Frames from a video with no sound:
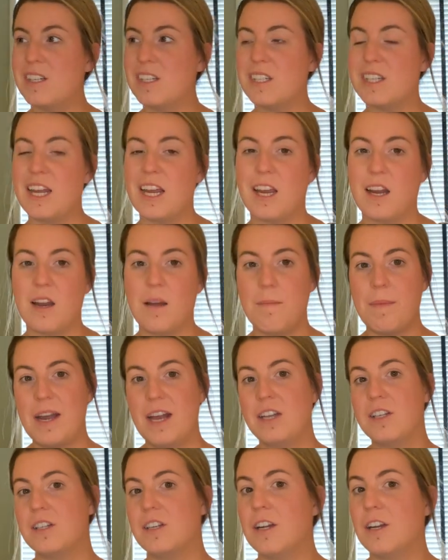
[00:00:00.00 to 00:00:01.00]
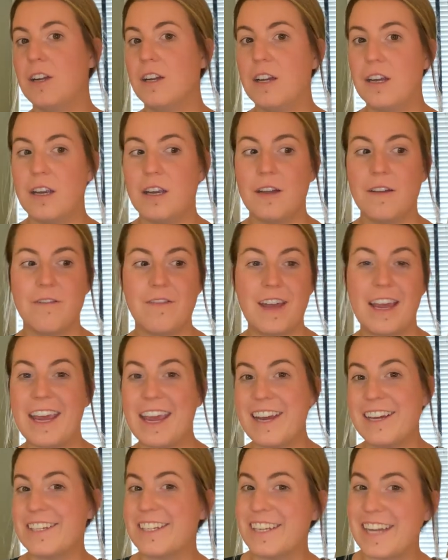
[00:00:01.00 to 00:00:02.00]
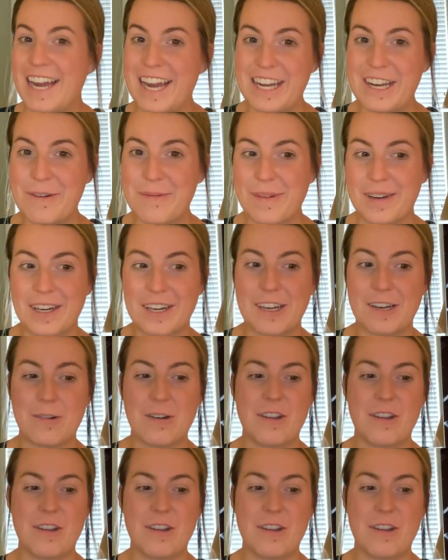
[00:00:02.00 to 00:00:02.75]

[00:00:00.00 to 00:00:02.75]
to take an imaginary vacation anywhere,